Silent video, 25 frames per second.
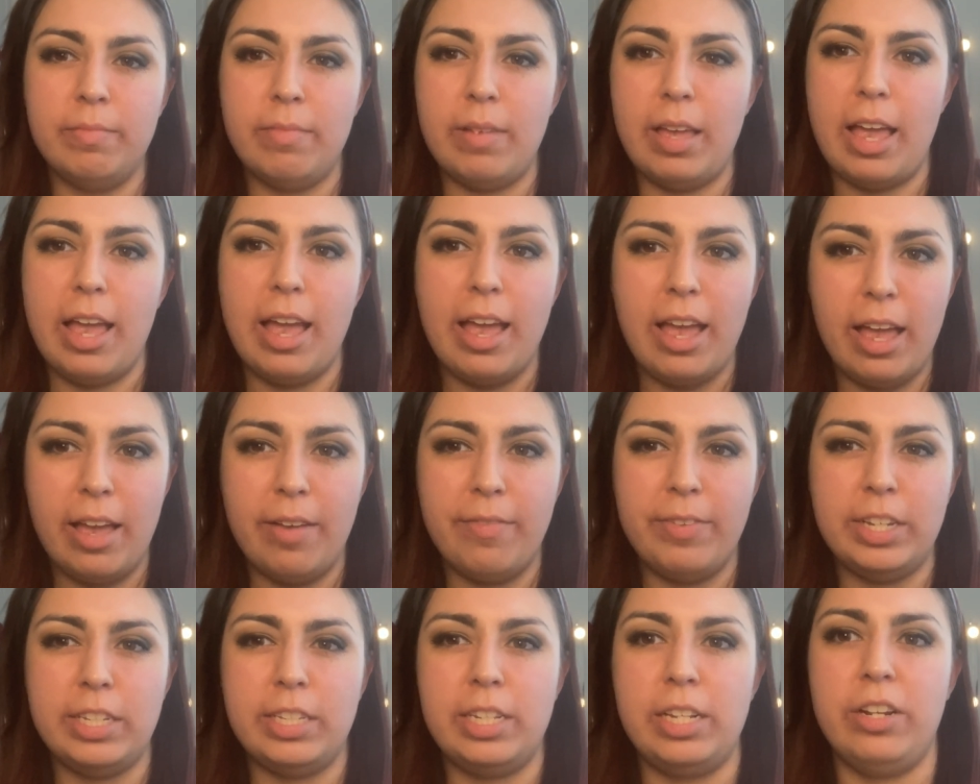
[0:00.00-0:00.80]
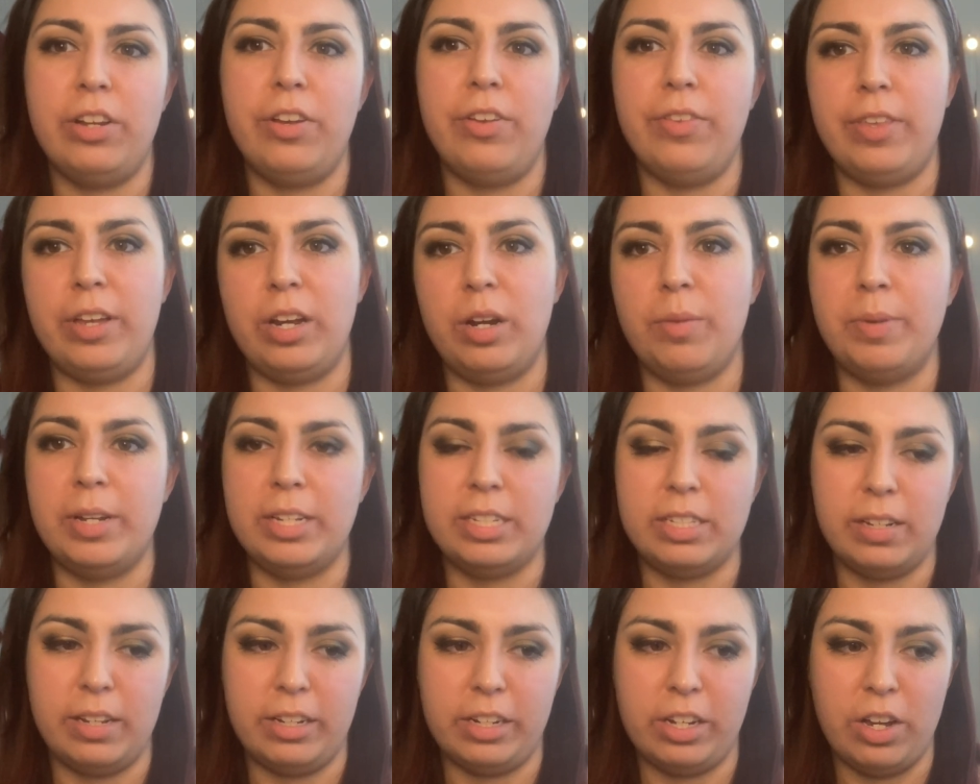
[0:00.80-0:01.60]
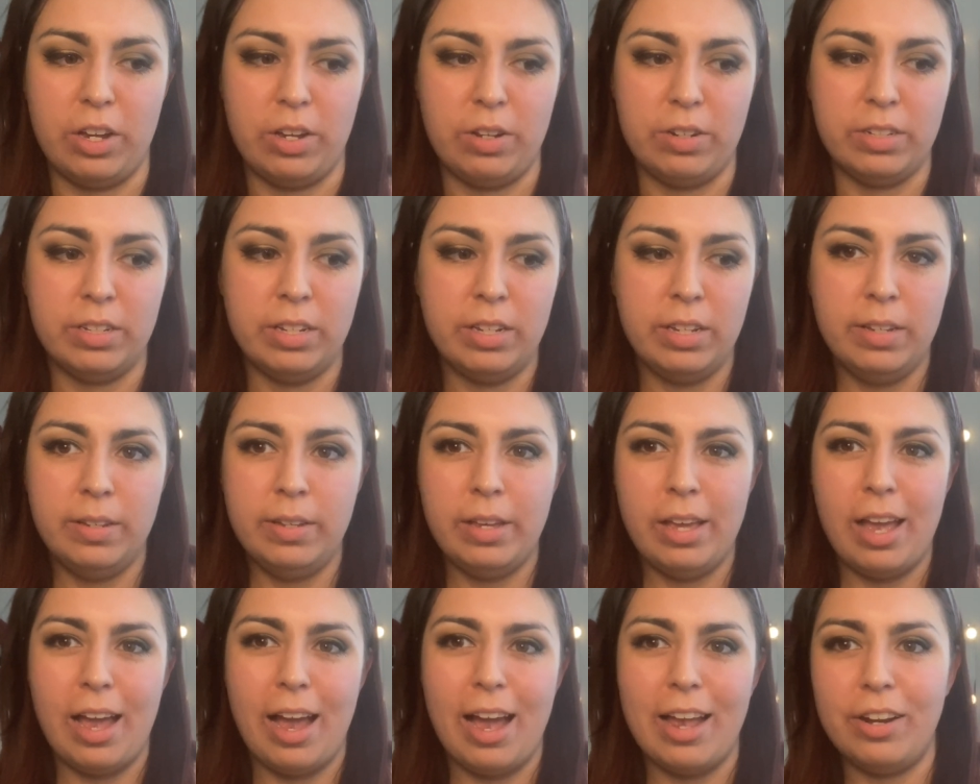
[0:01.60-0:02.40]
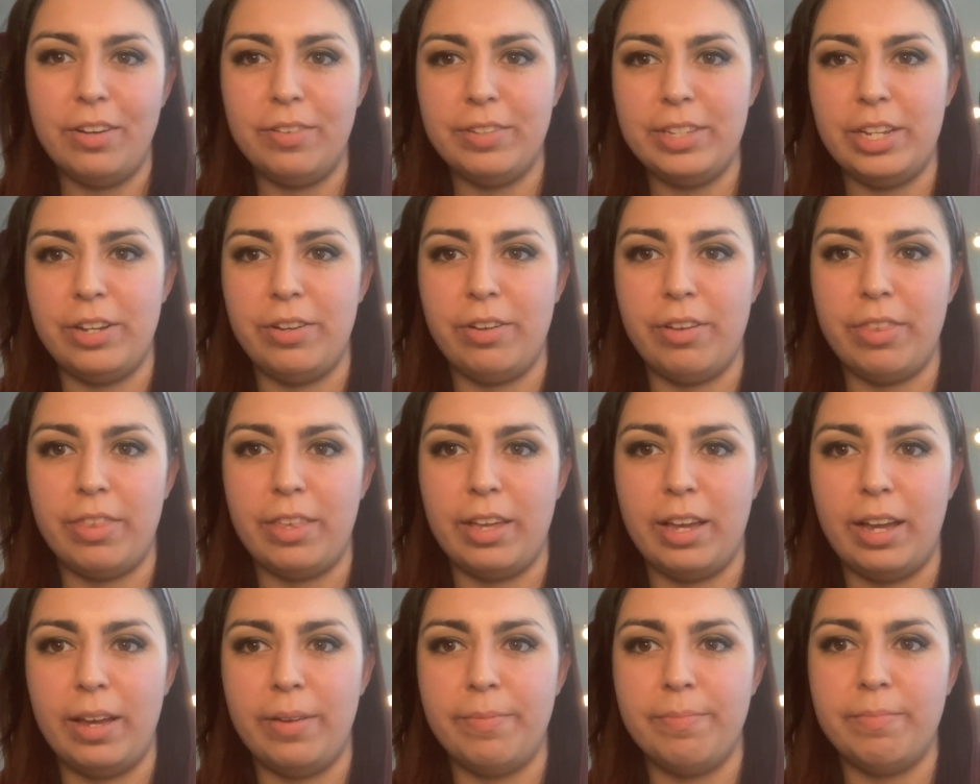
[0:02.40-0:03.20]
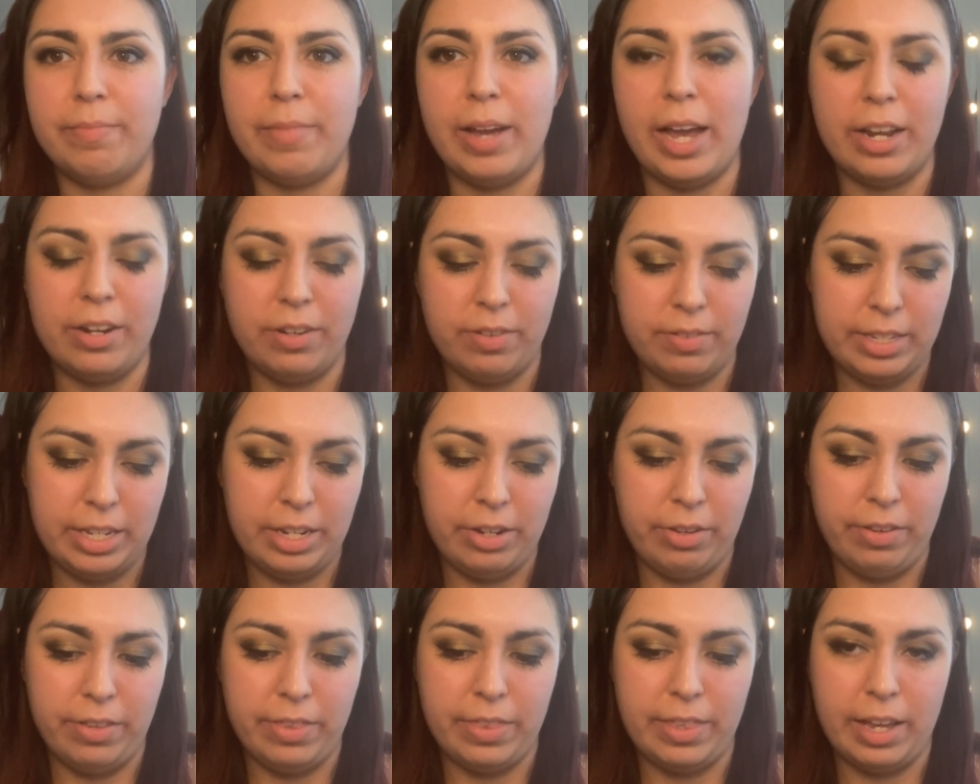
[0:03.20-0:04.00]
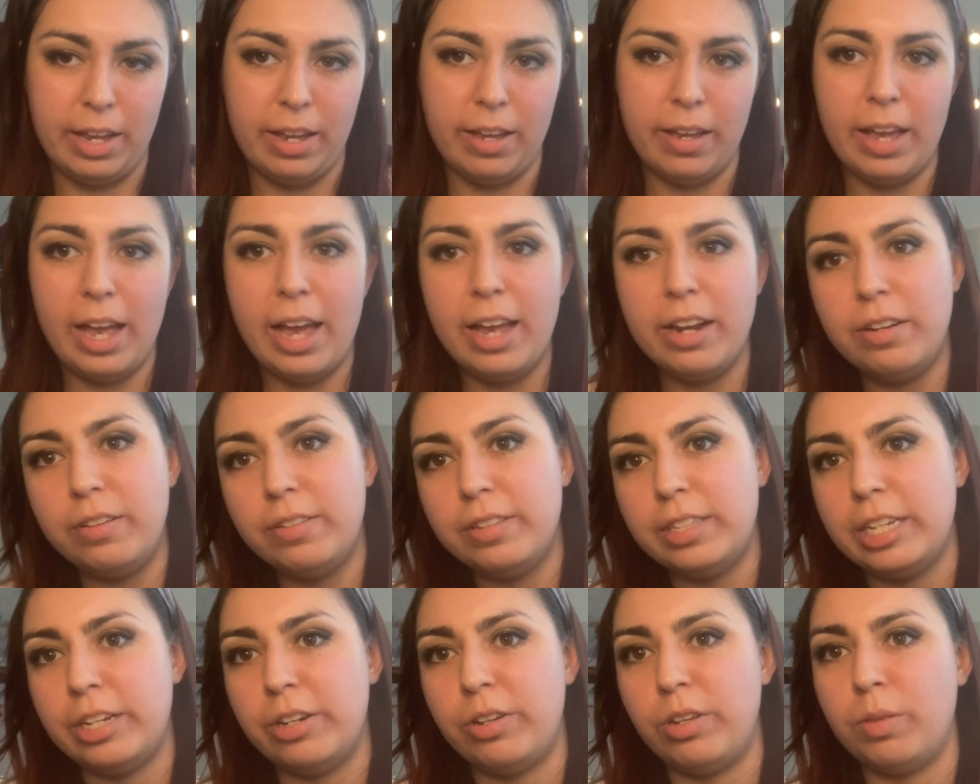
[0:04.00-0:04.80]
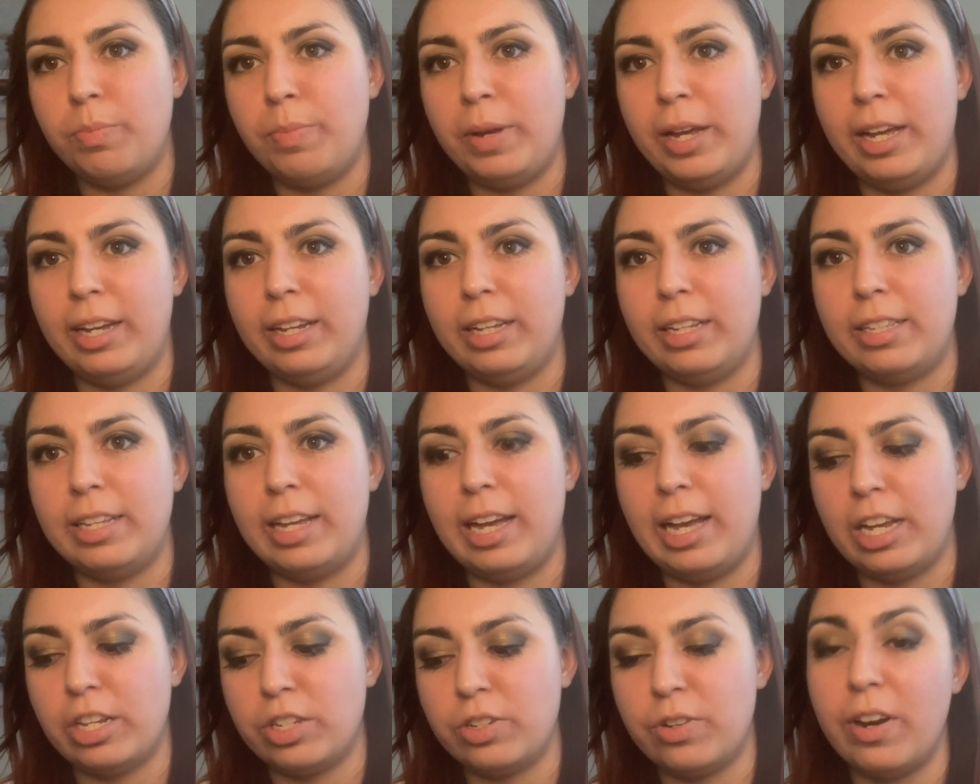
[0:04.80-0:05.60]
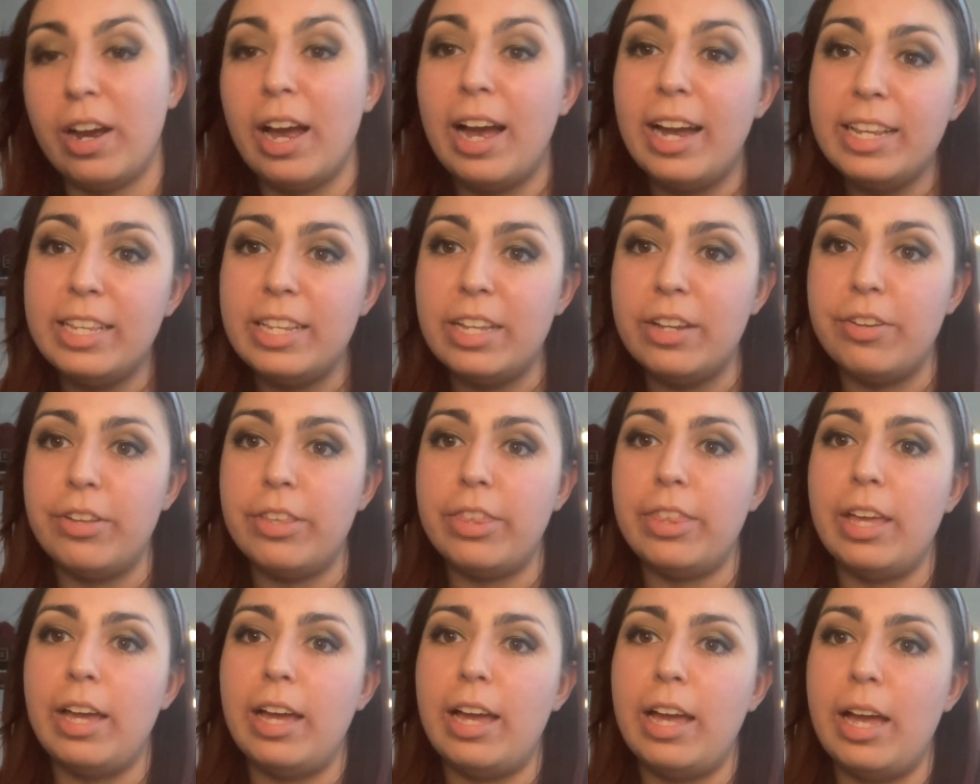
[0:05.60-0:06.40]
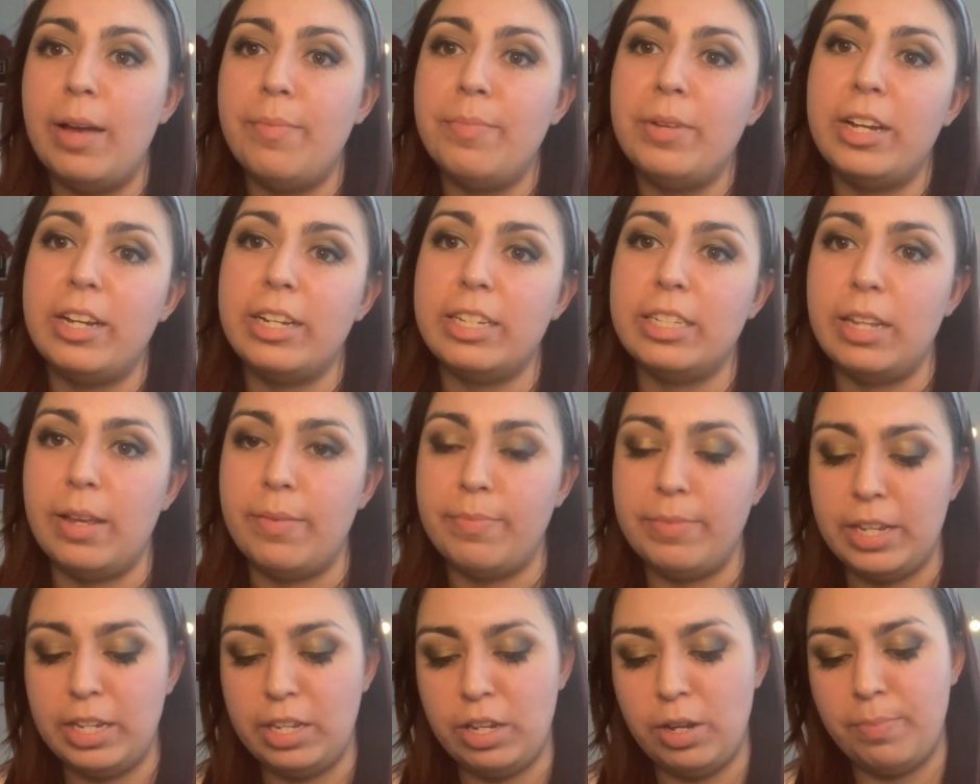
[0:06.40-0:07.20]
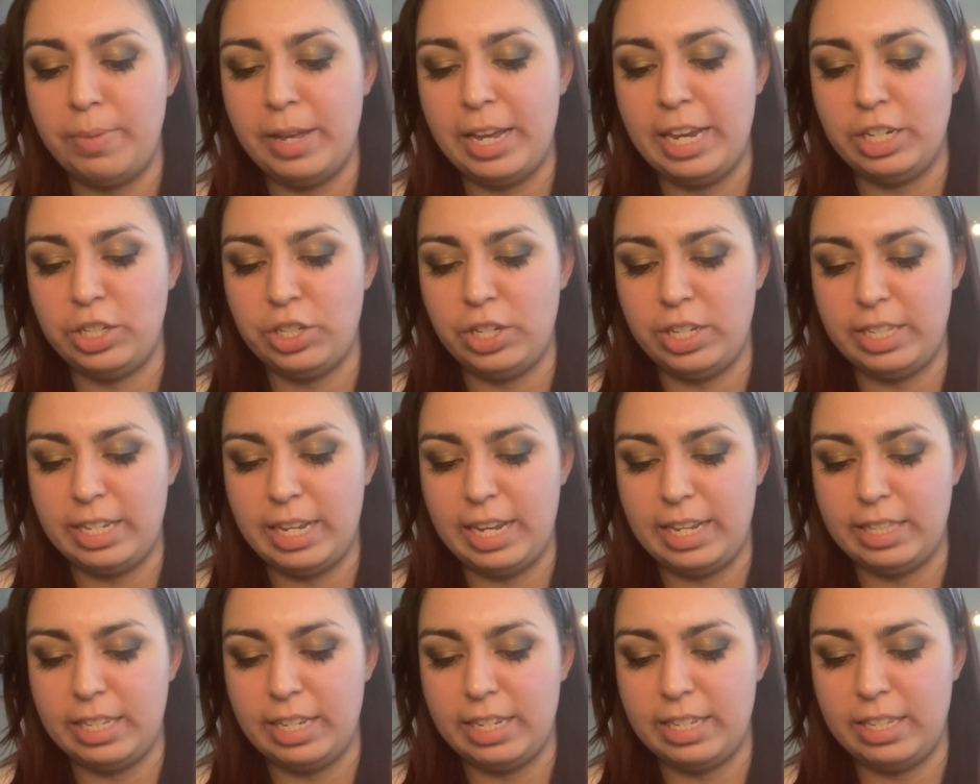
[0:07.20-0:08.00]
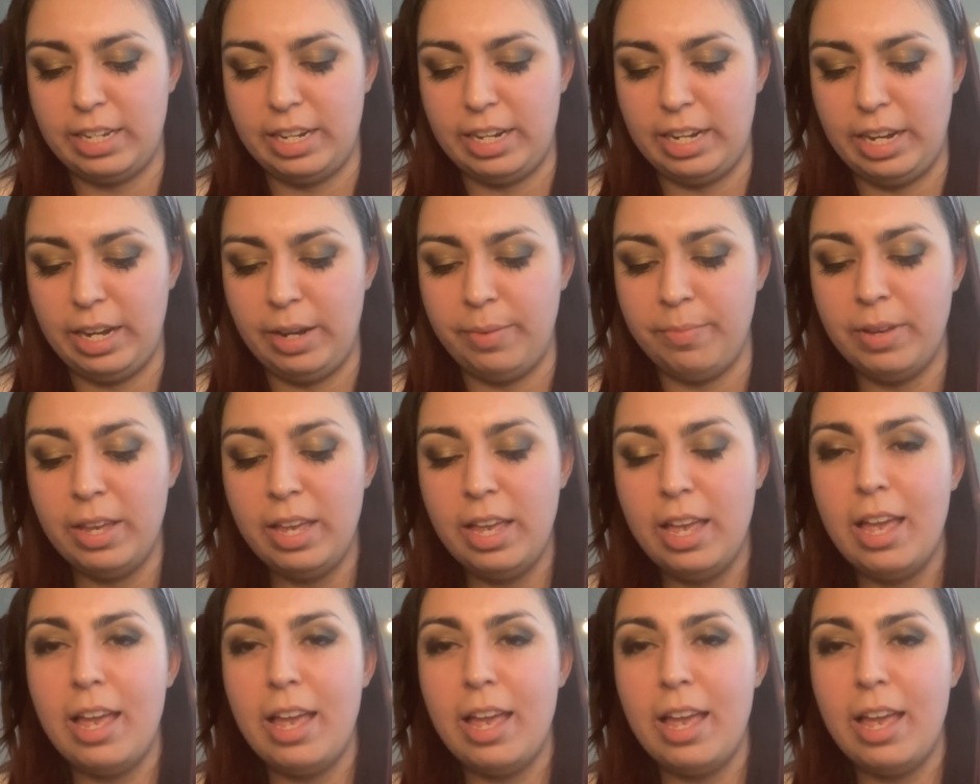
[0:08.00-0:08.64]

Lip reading: Every single therapist goes, I don't deal with that. I don't deal with that. I don't deal with panic attacks, or I deal with that. I'm not accepting new patients at this time.